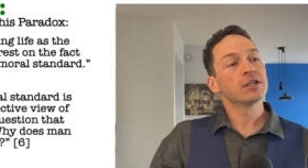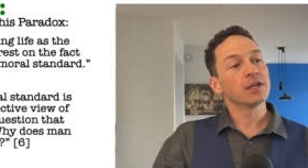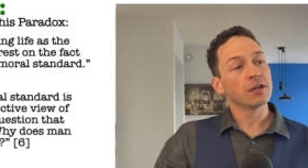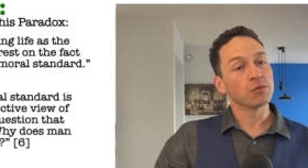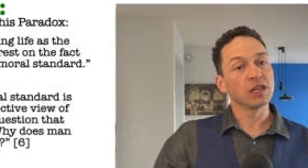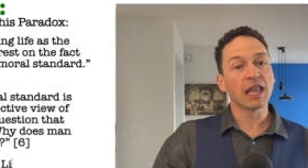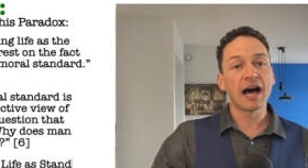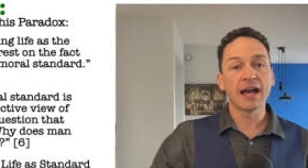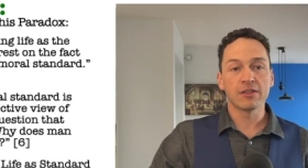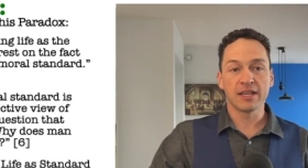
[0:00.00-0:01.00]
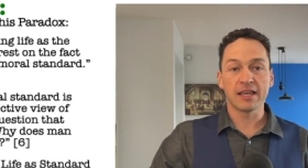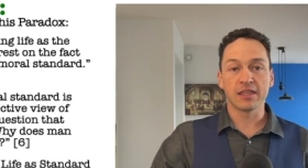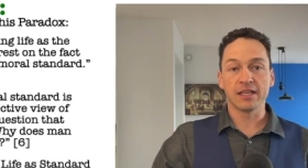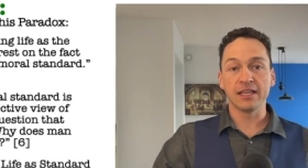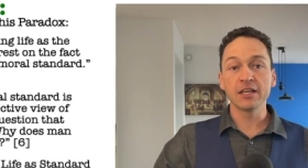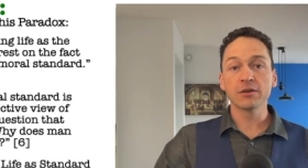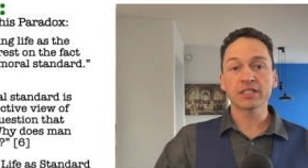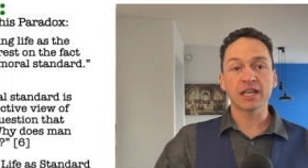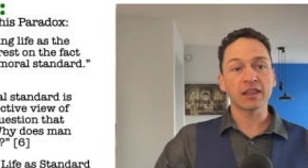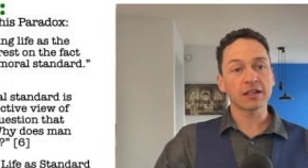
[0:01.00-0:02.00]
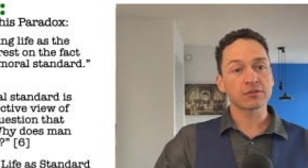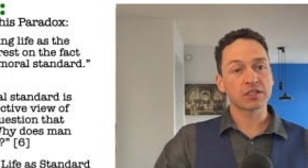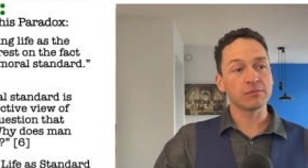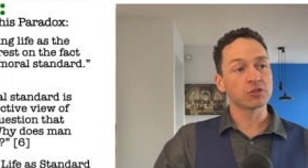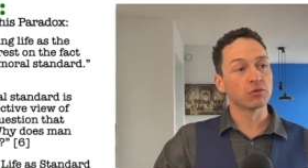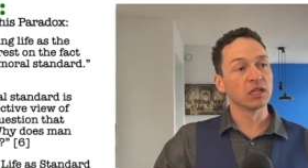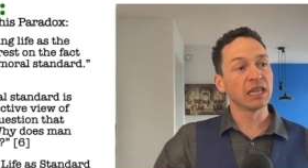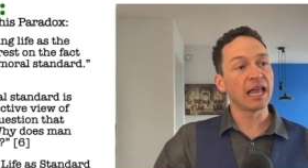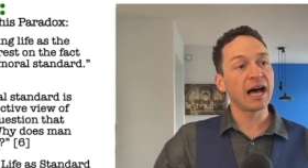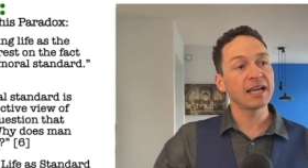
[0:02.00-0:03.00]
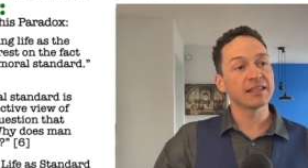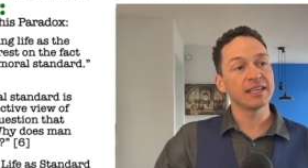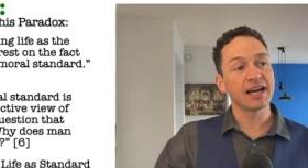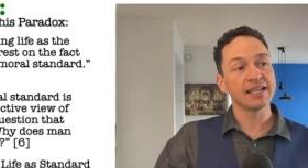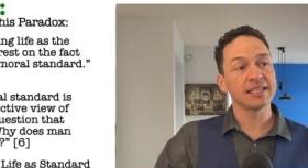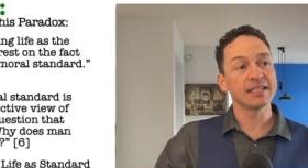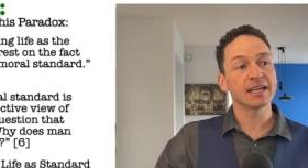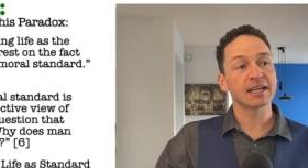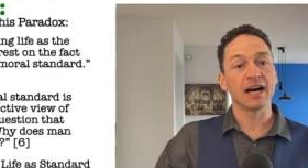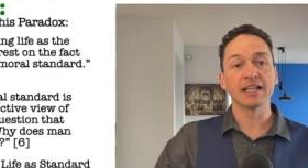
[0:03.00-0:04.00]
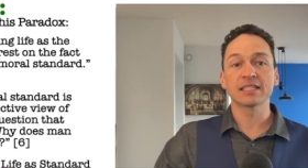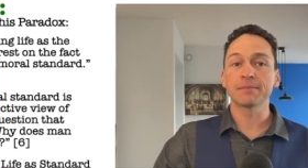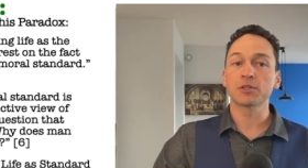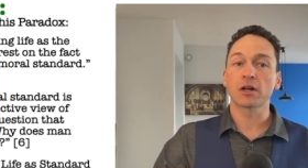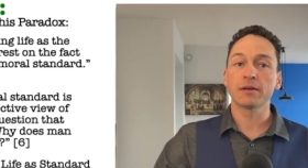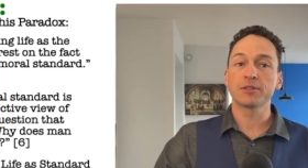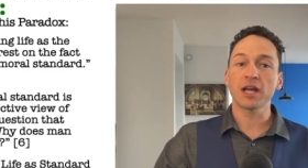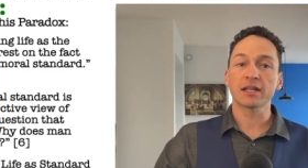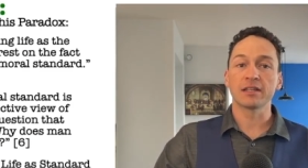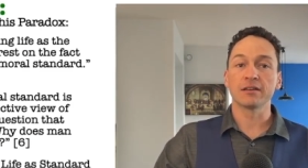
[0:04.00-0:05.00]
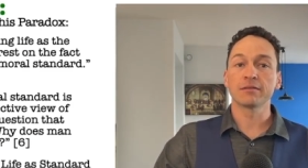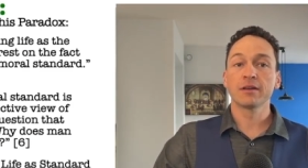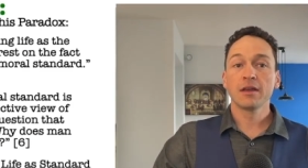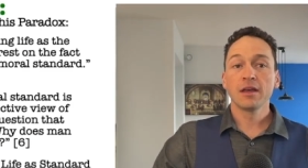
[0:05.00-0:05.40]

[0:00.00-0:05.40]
it rely the, the egoist ethics seems to rely on the idea that concepts are objective.